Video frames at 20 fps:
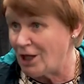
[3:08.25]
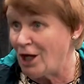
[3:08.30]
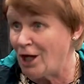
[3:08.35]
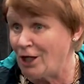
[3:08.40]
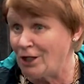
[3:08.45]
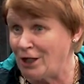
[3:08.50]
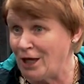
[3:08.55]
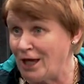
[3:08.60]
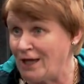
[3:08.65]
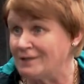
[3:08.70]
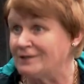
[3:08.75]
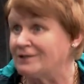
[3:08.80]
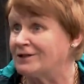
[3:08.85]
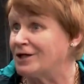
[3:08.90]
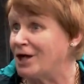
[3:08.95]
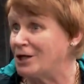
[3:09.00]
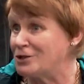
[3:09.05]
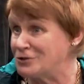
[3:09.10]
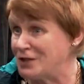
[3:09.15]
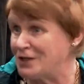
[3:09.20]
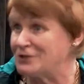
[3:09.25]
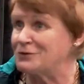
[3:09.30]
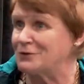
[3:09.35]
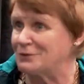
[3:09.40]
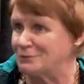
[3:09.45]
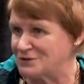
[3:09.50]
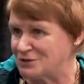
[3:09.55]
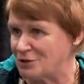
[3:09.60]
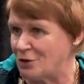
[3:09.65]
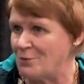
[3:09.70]
Again, the contractor
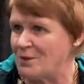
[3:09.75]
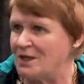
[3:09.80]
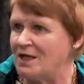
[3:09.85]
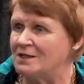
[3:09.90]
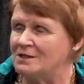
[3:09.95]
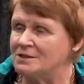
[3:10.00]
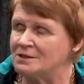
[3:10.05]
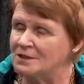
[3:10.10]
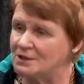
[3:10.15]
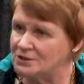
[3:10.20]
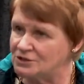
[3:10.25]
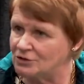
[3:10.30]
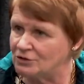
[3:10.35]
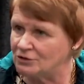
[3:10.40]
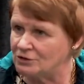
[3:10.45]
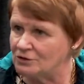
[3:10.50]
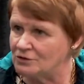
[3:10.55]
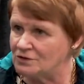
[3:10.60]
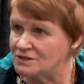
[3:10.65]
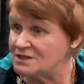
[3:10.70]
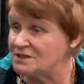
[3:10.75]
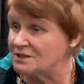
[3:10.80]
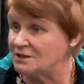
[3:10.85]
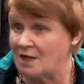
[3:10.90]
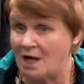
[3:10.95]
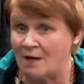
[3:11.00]
was coming in to use it.